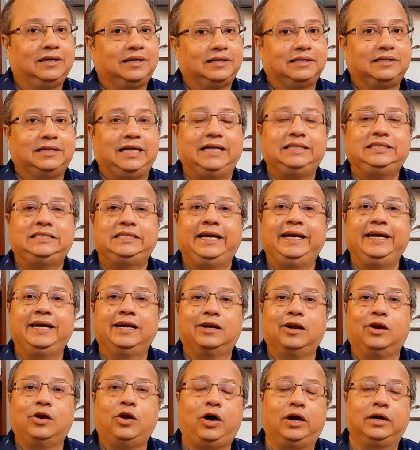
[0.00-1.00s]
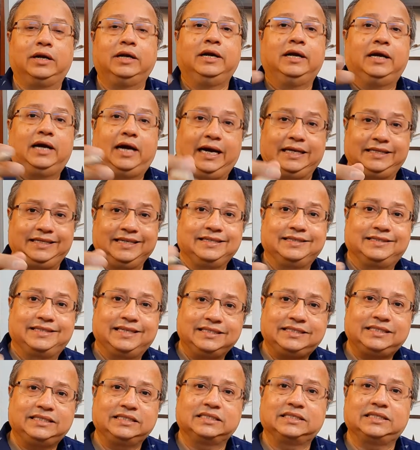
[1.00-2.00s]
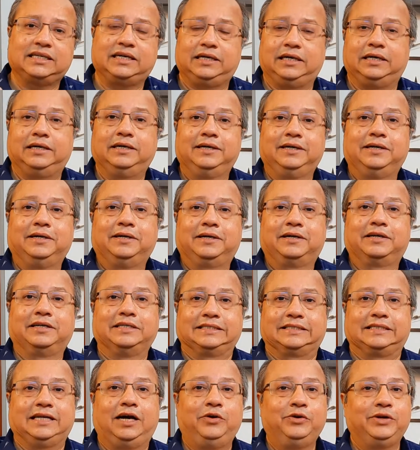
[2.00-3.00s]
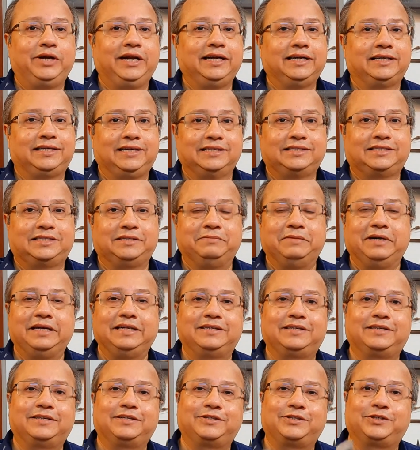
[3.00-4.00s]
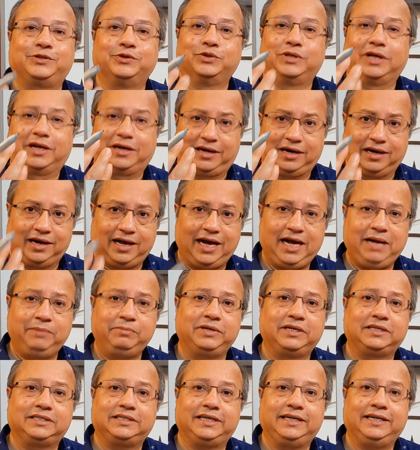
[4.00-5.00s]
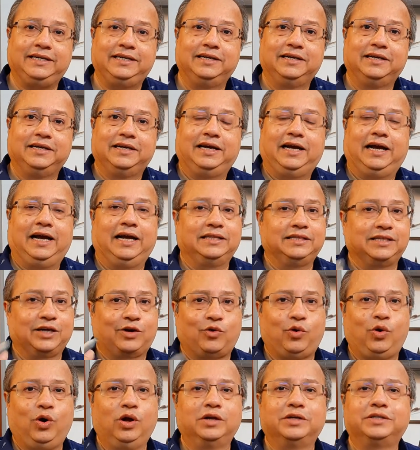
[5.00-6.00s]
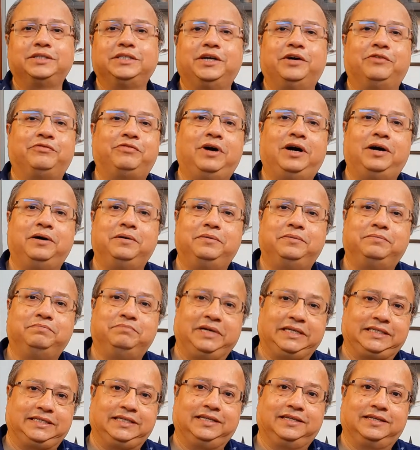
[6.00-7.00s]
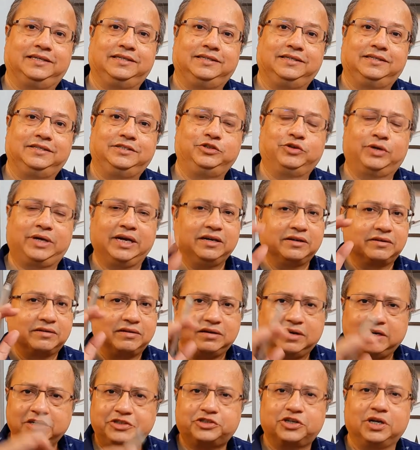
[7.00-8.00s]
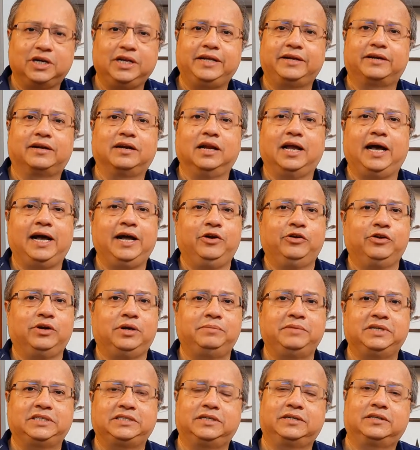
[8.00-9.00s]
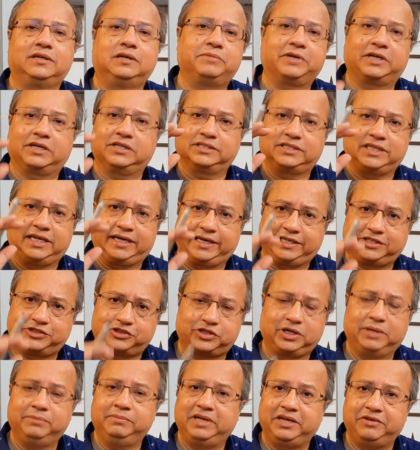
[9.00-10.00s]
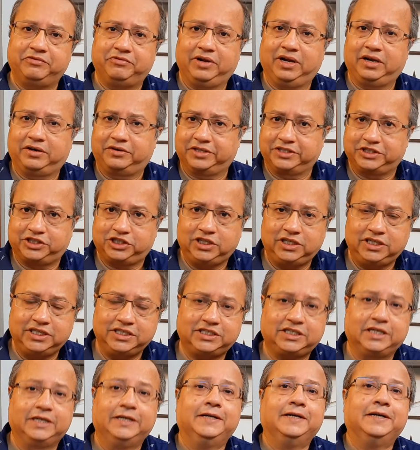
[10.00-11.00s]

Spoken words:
That's saying it a lot. I think this is a resounding testament to the reliability and the quality of our material. You can literally rely on our material because they're extremely well researched